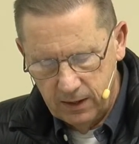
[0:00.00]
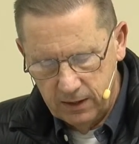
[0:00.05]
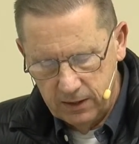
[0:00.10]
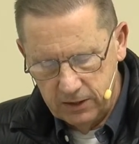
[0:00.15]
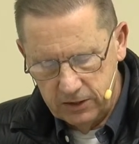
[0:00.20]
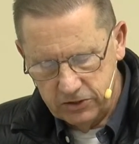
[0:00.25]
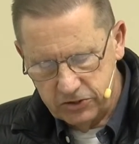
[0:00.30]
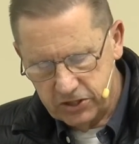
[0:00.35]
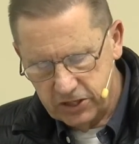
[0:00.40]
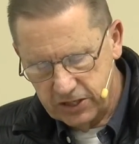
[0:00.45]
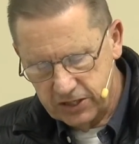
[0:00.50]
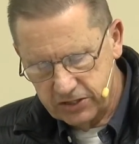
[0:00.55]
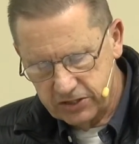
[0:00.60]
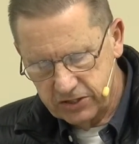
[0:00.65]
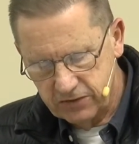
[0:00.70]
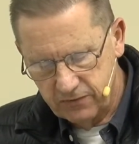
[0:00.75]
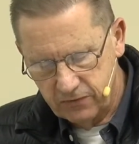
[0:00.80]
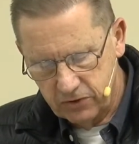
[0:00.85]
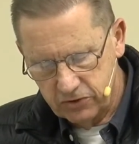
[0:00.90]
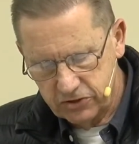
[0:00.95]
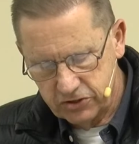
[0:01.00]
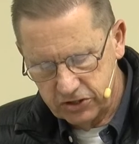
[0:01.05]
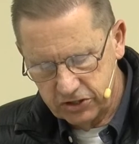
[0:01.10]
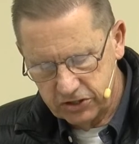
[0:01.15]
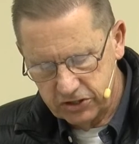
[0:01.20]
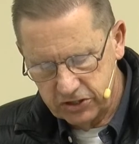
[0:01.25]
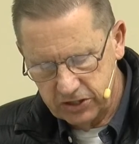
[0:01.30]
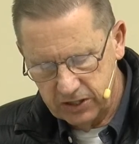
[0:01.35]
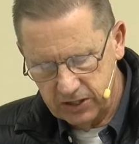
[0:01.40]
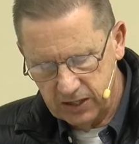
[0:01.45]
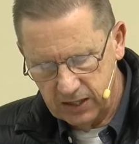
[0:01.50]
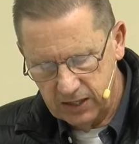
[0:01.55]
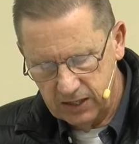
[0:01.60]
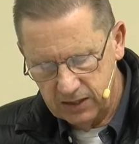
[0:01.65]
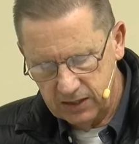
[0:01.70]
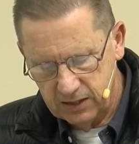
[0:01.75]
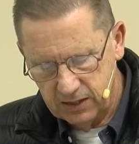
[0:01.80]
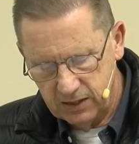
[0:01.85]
He says in verse 68,